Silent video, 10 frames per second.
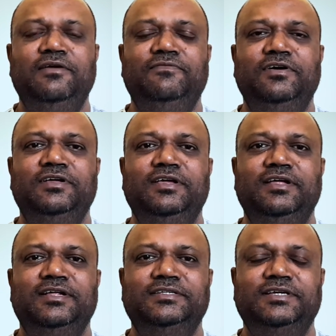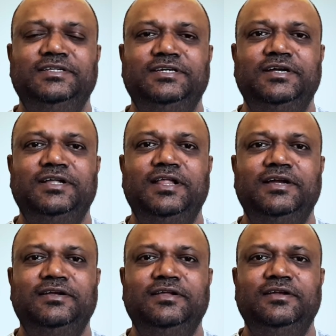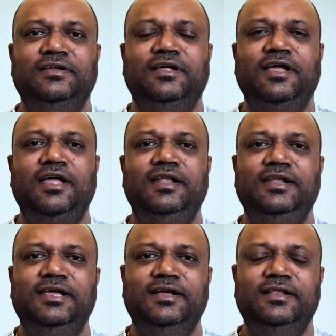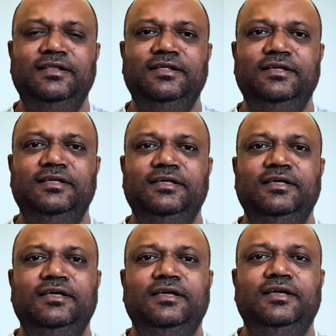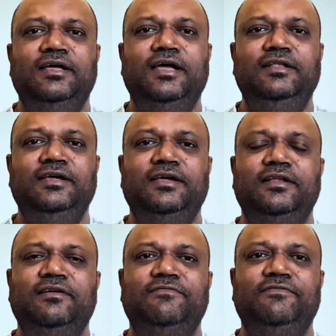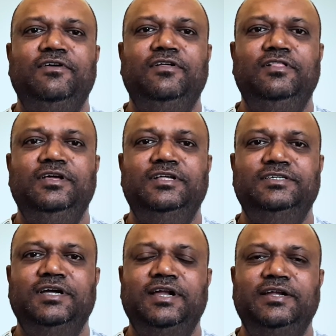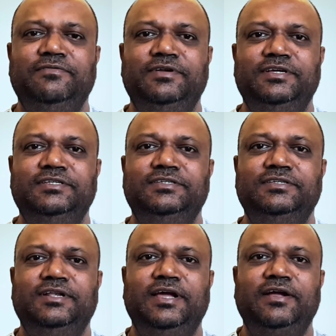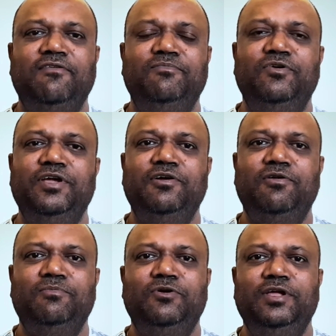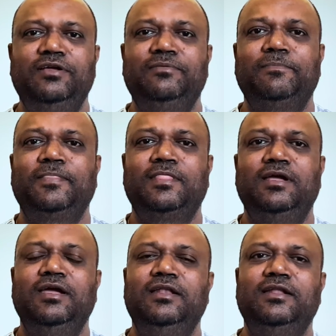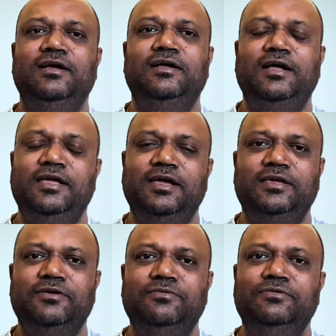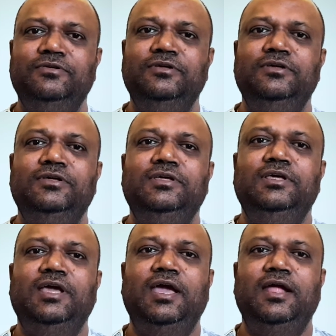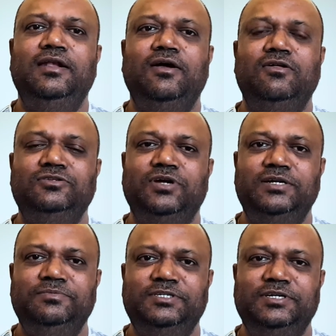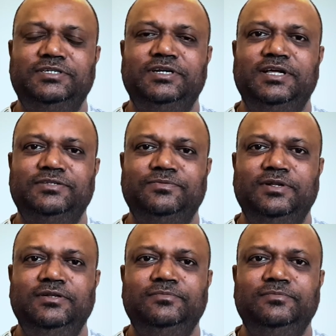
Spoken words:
work here as HR director and legal. I take care of the HR activities like onboarding in HighIQ and also administration as well.